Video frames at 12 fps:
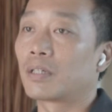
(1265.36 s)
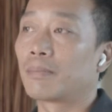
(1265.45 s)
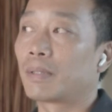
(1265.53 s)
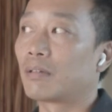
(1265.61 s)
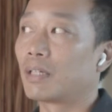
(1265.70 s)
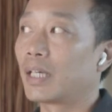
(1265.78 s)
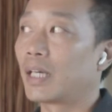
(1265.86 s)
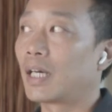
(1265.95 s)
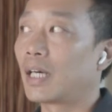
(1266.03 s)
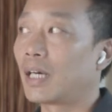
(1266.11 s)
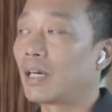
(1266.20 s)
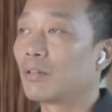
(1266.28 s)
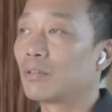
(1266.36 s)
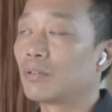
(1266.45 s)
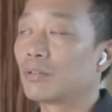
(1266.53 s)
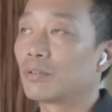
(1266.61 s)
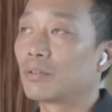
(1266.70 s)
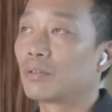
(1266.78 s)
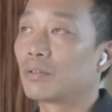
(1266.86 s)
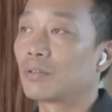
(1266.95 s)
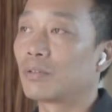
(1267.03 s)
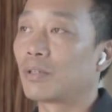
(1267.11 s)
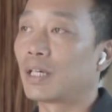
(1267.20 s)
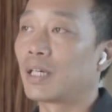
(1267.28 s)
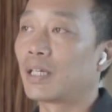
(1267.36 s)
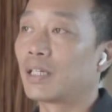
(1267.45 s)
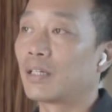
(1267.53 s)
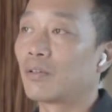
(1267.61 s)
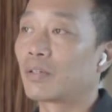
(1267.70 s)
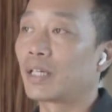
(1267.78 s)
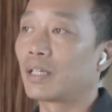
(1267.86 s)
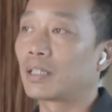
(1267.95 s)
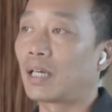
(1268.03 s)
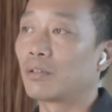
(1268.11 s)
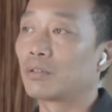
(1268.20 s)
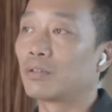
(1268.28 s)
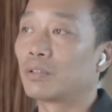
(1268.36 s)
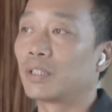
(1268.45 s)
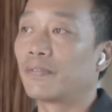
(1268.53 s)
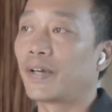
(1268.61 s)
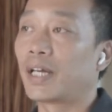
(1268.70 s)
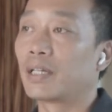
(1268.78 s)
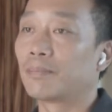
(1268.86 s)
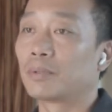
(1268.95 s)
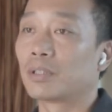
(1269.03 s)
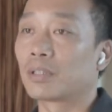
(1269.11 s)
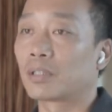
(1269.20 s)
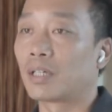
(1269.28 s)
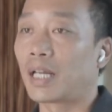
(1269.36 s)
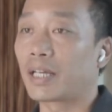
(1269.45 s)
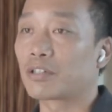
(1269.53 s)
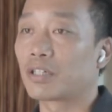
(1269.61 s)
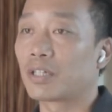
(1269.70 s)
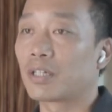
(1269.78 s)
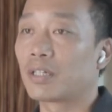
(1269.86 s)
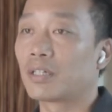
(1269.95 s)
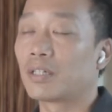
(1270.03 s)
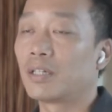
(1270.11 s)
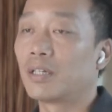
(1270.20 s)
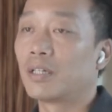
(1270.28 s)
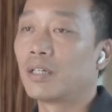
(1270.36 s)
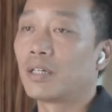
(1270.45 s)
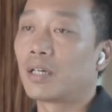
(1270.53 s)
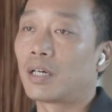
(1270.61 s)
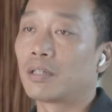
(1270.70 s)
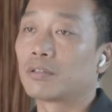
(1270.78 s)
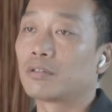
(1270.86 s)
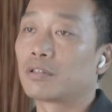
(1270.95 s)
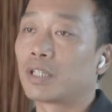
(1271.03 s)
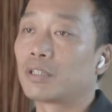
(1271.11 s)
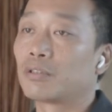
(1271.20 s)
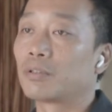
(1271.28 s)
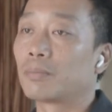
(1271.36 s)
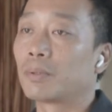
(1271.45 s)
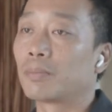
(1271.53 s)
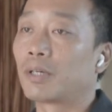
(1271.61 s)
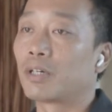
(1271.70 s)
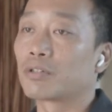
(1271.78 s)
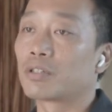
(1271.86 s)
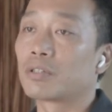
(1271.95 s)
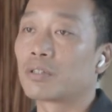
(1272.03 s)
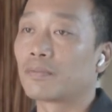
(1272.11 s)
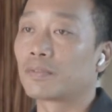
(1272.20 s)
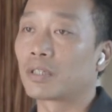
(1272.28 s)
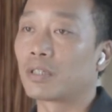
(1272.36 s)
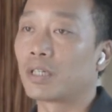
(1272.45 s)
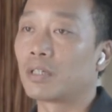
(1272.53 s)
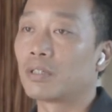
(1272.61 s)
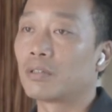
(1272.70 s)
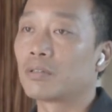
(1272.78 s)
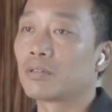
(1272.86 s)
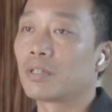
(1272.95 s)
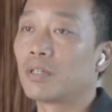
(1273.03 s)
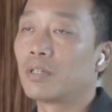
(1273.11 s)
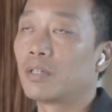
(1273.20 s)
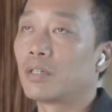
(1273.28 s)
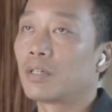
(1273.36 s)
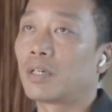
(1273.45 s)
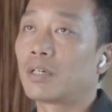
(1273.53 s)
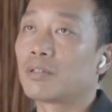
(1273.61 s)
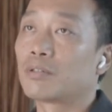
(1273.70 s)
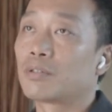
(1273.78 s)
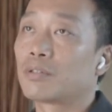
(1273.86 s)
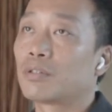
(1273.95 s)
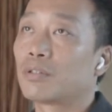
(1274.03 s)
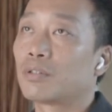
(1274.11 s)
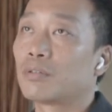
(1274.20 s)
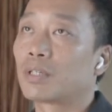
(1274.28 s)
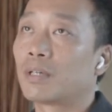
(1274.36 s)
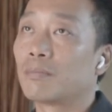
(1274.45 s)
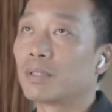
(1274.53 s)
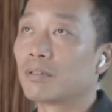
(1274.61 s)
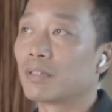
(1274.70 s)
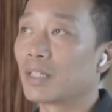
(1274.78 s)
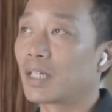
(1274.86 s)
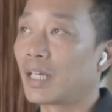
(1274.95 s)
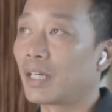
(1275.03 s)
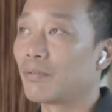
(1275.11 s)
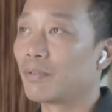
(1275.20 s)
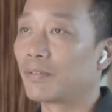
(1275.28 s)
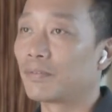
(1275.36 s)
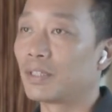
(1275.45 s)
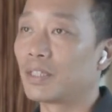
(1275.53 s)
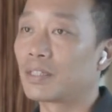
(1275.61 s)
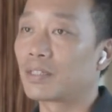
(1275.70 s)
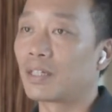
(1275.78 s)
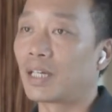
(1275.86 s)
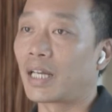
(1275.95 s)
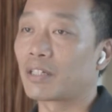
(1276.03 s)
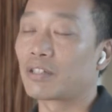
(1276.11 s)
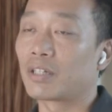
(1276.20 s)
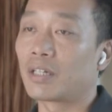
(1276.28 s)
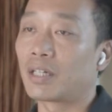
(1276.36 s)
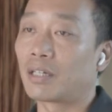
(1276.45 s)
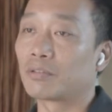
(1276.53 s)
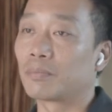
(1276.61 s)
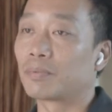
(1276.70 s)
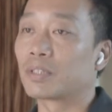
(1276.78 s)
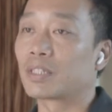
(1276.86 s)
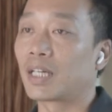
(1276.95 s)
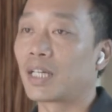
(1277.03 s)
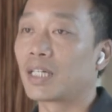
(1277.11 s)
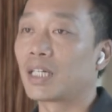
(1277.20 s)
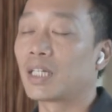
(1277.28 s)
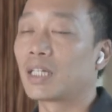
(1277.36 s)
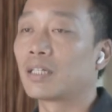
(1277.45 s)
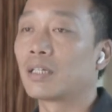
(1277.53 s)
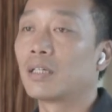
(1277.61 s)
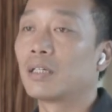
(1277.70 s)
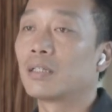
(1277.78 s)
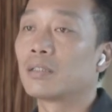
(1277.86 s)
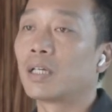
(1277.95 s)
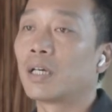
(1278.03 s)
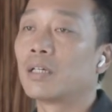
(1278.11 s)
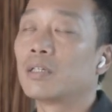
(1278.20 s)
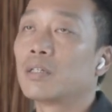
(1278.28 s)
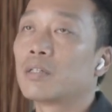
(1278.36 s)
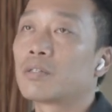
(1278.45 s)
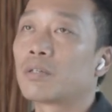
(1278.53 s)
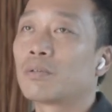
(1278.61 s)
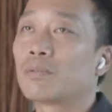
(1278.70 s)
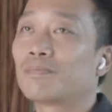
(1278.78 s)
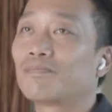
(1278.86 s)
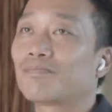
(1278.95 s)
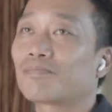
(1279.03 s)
about like how do I look at how to develop the collection, how to change the proportions of the clothes, how to communicate with this collection, how to present it. Yeah. So